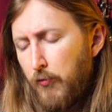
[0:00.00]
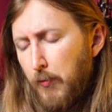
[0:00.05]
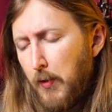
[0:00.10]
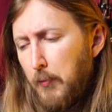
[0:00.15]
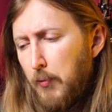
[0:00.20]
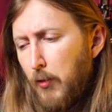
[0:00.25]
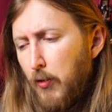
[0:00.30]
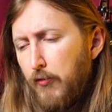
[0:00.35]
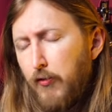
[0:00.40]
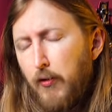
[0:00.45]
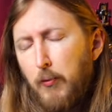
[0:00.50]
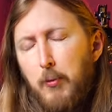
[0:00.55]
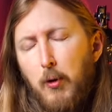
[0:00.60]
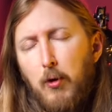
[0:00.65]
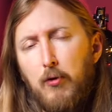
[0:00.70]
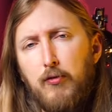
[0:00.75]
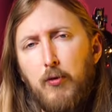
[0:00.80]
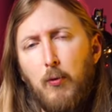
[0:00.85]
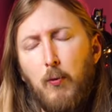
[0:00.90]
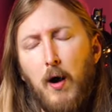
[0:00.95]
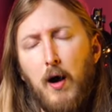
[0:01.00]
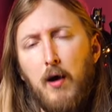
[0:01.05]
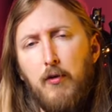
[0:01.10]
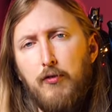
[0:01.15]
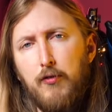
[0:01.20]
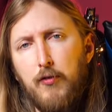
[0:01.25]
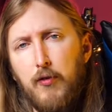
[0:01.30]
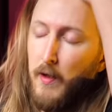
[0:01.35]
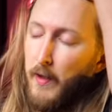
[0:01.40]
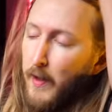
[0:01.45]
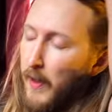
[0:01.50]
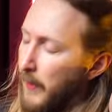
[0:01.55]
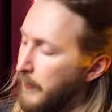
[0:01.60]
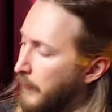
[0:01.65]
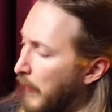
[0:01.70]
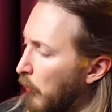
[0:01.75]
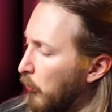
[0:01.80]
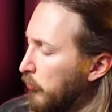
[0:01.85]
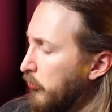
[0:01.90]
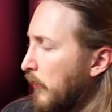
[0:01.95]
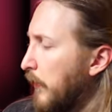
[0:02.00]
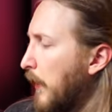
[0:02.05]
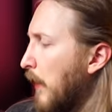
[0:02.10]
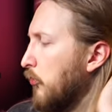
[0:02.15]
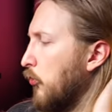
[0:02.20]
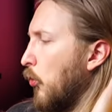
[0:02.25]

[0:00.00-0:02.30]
beautiful, beautiful wife. And that was the last